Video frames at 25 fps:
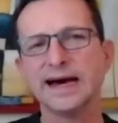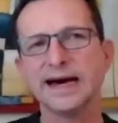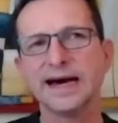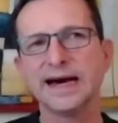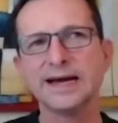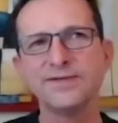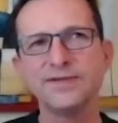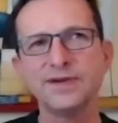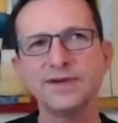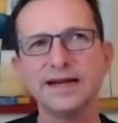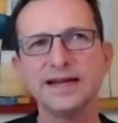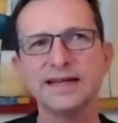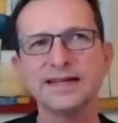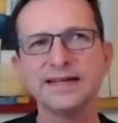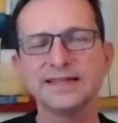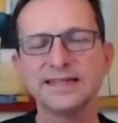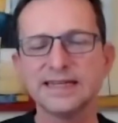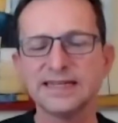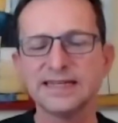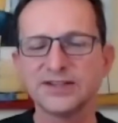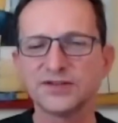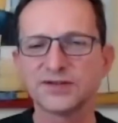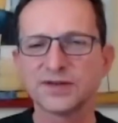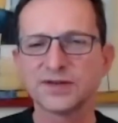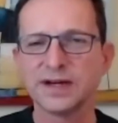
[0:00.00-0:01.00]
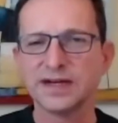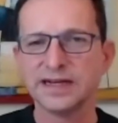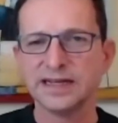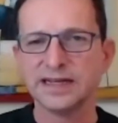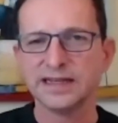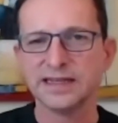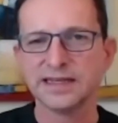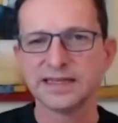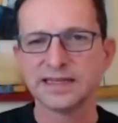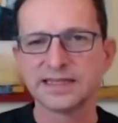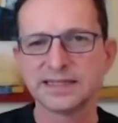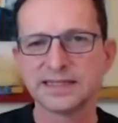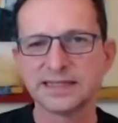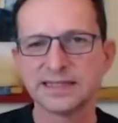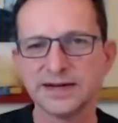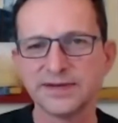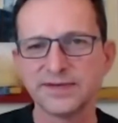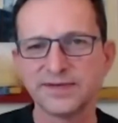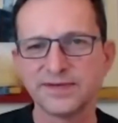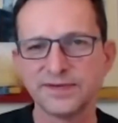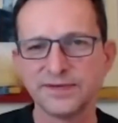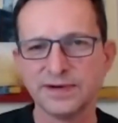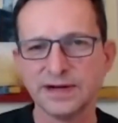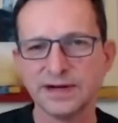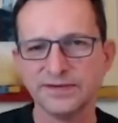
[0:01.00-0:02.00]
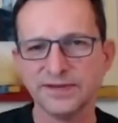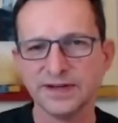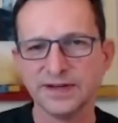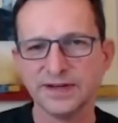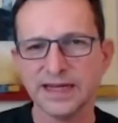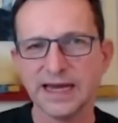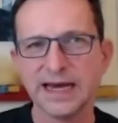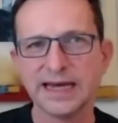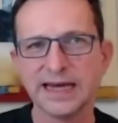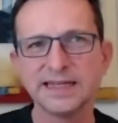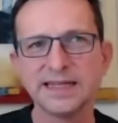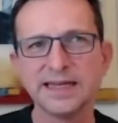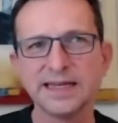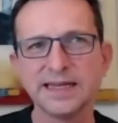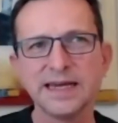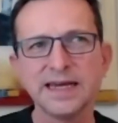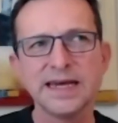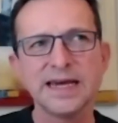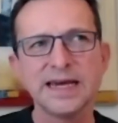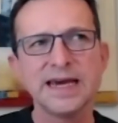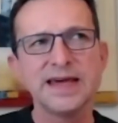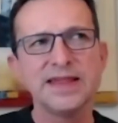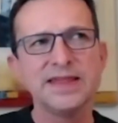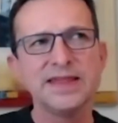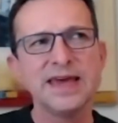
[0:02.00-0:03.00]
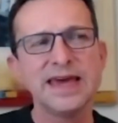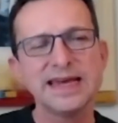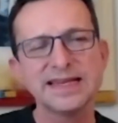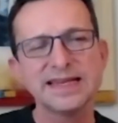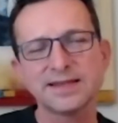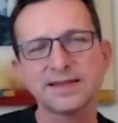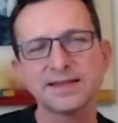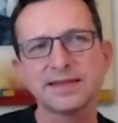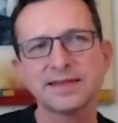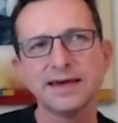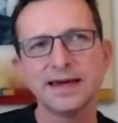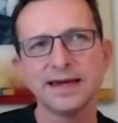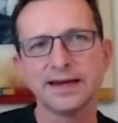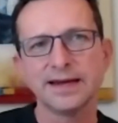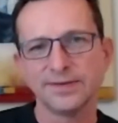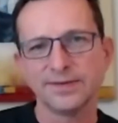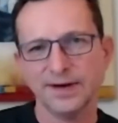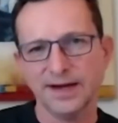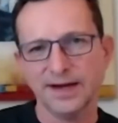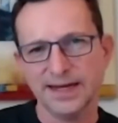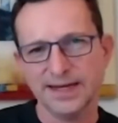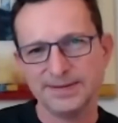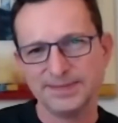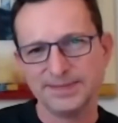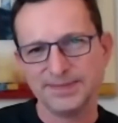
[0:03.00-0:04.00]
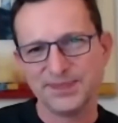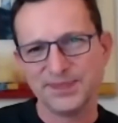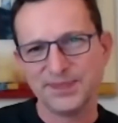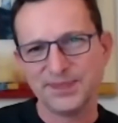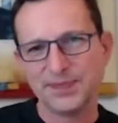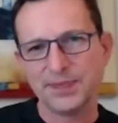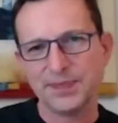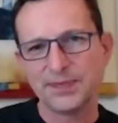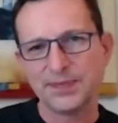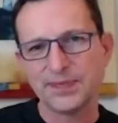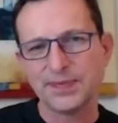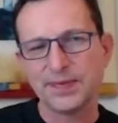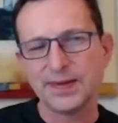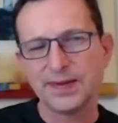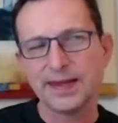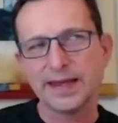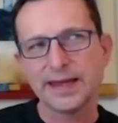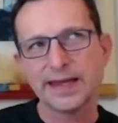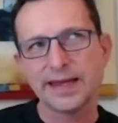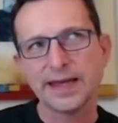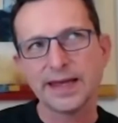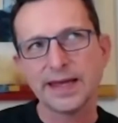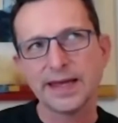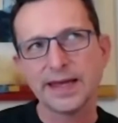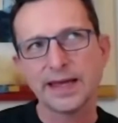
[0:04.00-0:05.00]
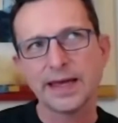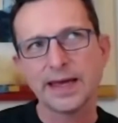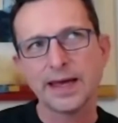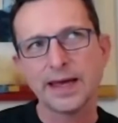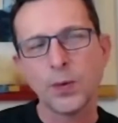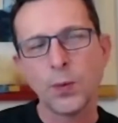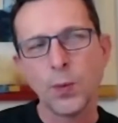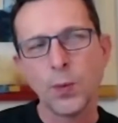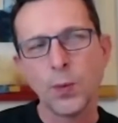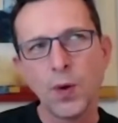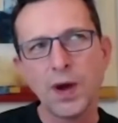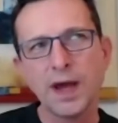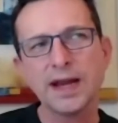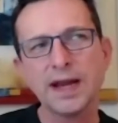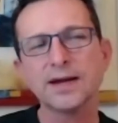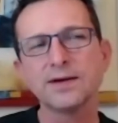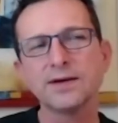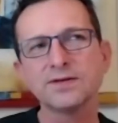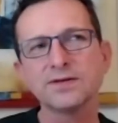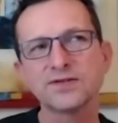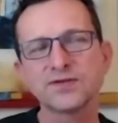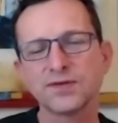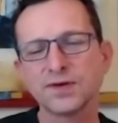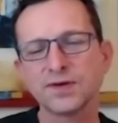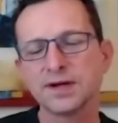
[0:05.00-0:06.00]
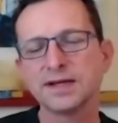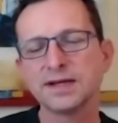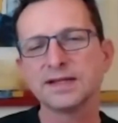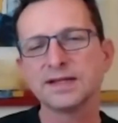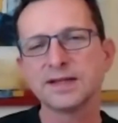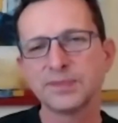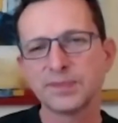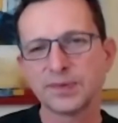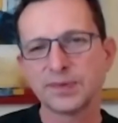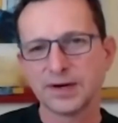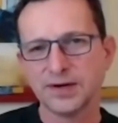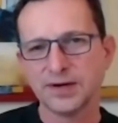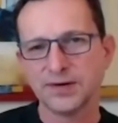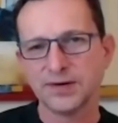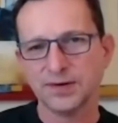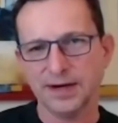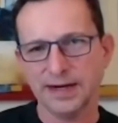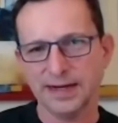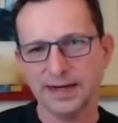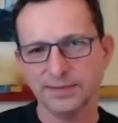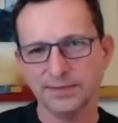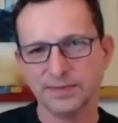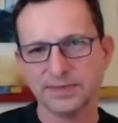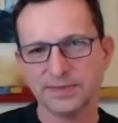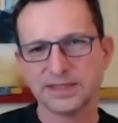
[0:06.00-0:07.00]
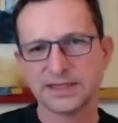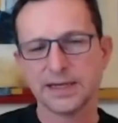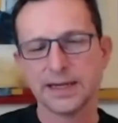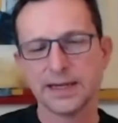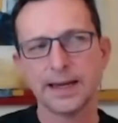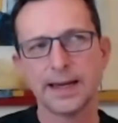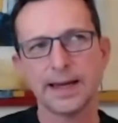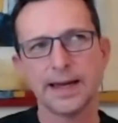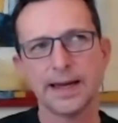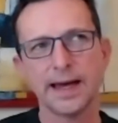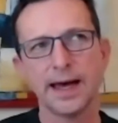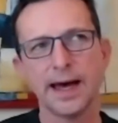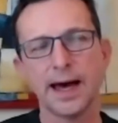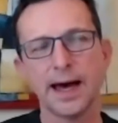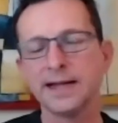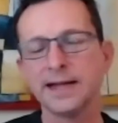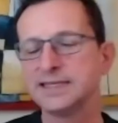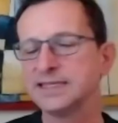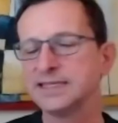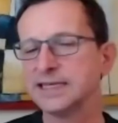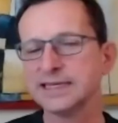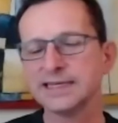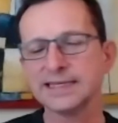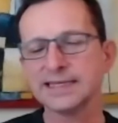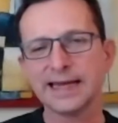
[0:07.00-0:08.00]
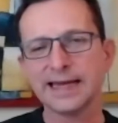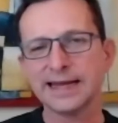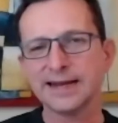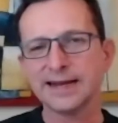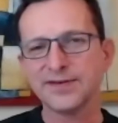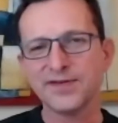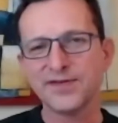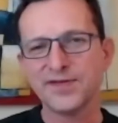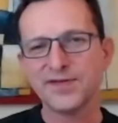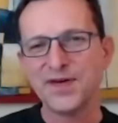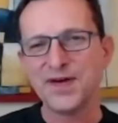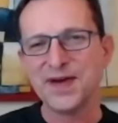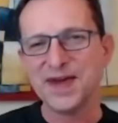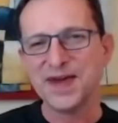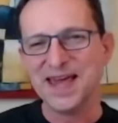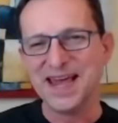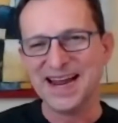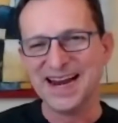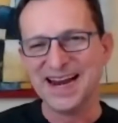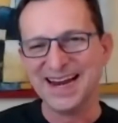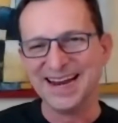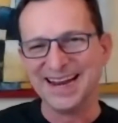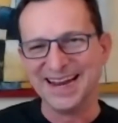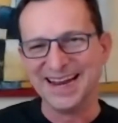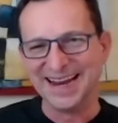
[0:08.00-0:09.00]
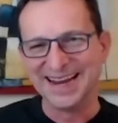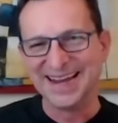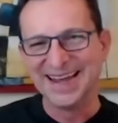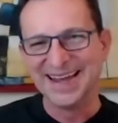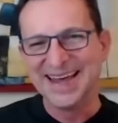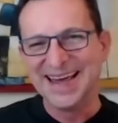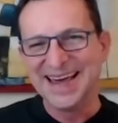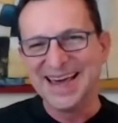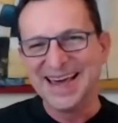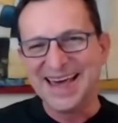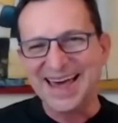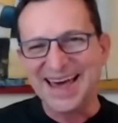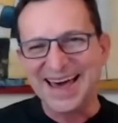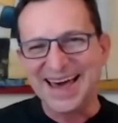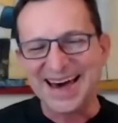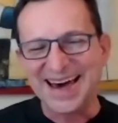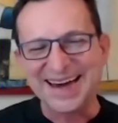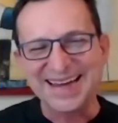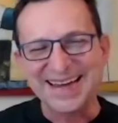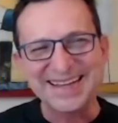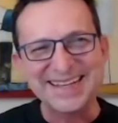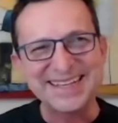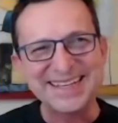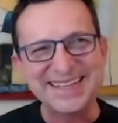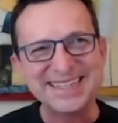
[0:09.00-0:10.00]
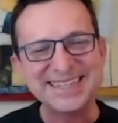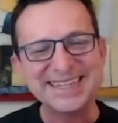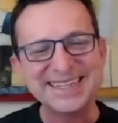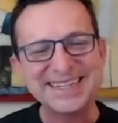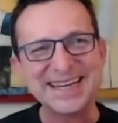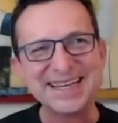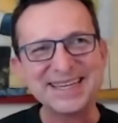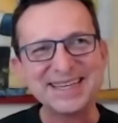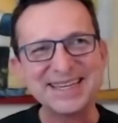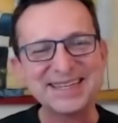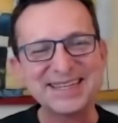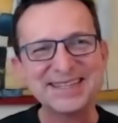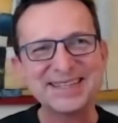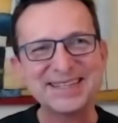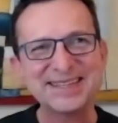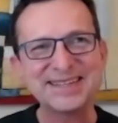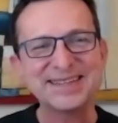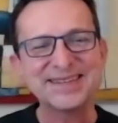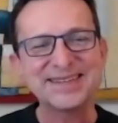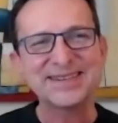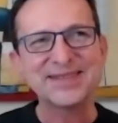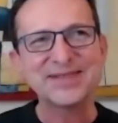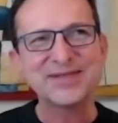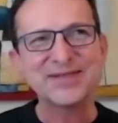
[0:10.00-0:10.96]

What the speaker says: I really did train in this stuff, Ravi. And here's the thing, right? When I was running the programs, I just had a feeling. I just